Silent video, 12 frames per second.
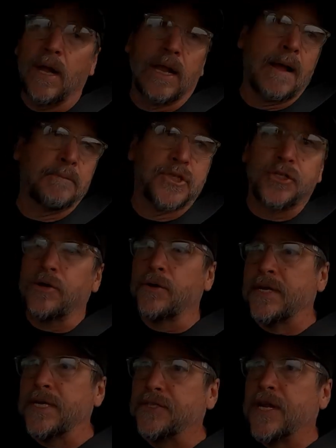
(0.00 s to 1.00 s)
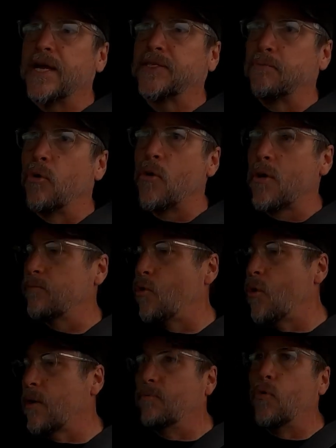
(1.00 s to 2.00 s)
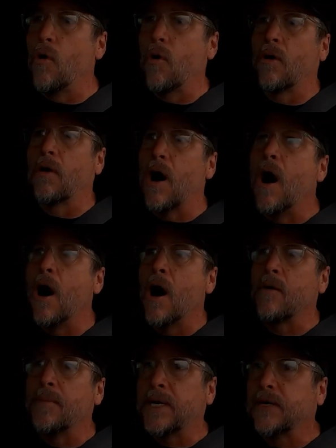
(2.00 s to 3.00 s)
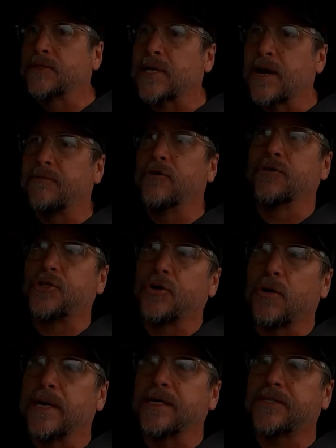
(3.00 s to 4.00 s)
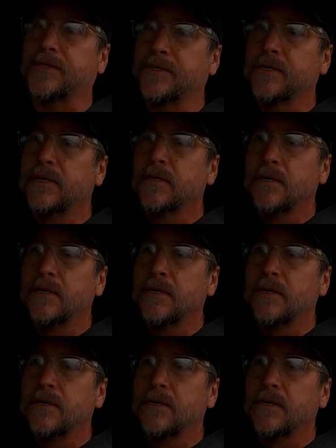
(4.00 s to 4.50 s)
Well, I'm sure these days more and more and more are because they have no choice.